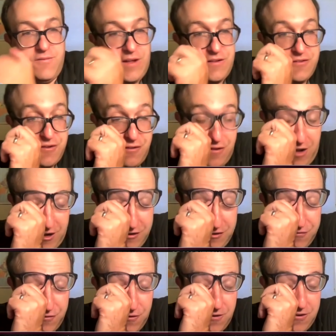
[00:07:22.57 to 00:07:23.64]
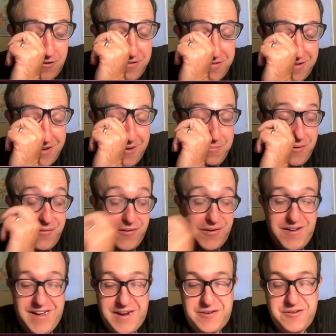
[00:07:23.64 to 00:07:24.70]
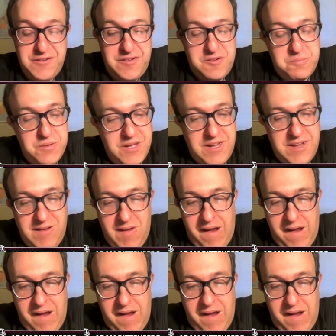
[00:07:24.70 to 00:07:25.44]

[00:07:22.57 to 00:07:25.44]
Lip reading: That's a long divorce before you actually split.